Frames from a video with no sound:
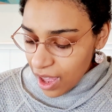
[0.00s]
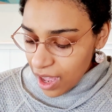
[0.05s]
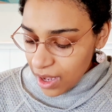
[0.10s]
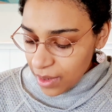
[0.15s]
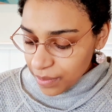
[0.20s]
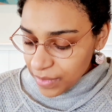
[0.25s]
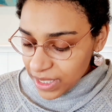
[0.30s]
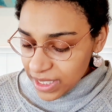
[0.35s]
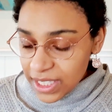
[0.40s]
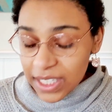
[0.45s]

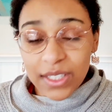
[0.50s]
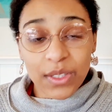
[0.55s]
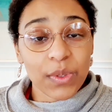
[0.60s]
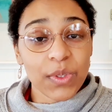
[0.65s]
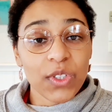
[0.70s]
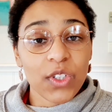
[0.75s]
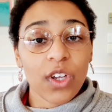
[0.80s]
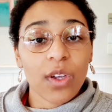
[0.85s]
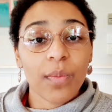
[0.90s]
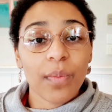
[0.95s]
This can
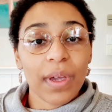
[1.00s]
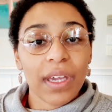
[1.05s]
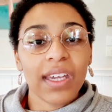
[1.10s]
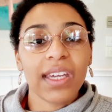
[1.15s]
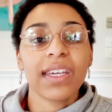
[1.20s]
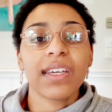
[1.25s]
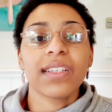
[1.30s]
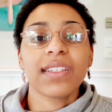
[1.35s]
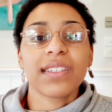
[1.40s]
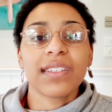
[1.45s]
also
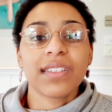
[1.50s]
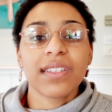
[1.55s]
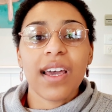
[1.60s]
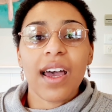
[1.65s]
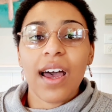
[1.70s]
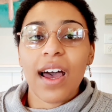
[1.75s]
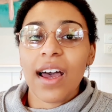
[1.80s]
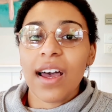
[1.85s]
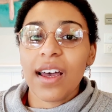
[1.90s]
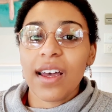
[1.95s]
be
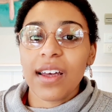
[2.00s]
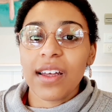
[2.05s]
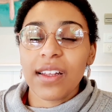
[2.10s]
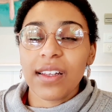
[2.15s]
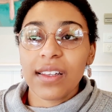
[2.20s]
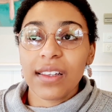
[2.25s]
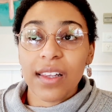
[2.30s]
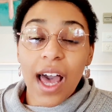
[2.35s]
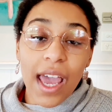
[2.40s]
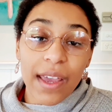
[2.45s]

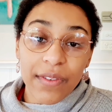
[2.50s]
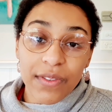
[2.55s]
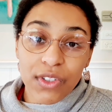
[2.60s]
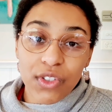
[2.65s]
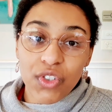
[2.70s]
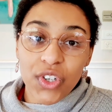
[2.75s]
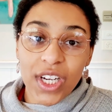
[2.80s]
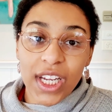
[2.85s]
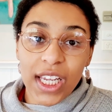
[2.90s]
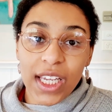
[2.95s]
live
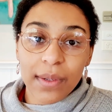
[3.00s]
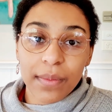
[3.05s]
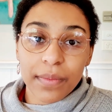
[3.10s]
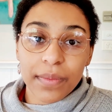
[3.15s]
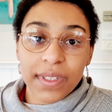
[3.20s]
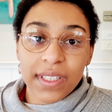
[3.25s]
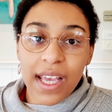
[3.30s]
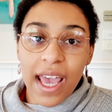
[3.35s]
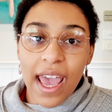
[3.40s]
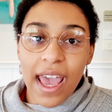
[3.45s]

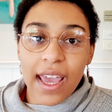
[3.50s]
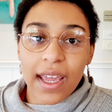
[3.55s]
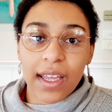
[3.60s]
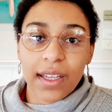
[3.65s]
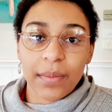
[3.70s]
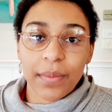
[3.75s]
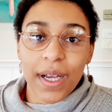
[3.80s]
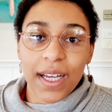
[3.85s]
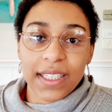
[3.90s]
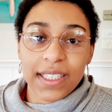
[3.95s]
streams
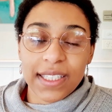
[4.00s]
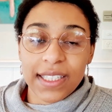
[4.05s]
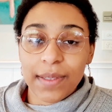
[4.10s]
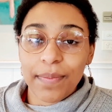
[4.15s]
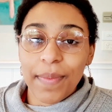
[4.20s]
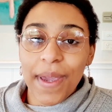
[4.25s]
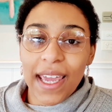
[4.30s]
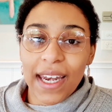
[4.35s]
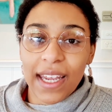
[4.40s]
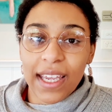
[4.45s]
and
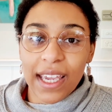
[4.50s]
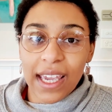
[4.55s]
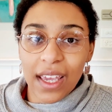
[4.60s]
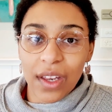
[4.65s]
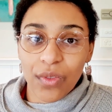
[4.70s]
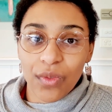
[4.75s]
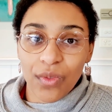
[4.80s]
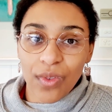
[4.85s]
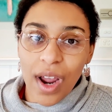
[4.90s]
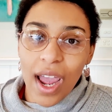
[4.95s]
participating
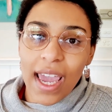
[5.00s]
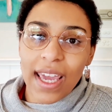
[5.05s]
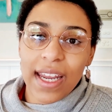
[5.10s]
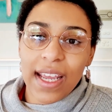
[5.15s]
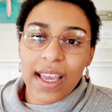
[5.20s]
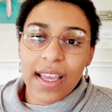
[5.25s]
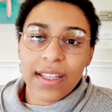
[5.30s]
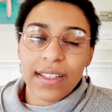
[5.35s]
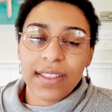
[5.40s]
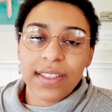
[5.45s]
in
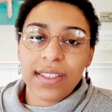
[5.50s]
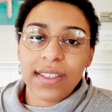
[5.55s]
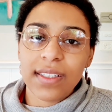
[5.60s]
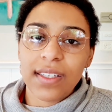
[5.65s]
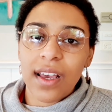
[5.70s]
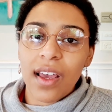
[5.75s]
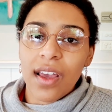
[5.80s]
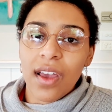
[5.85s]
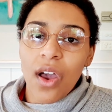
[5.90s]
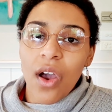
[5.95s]
write-ins
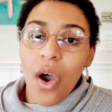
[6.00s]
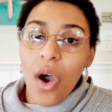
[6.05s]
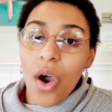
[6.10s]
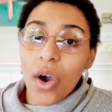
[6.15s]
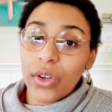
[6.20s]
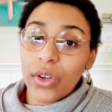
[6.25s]
on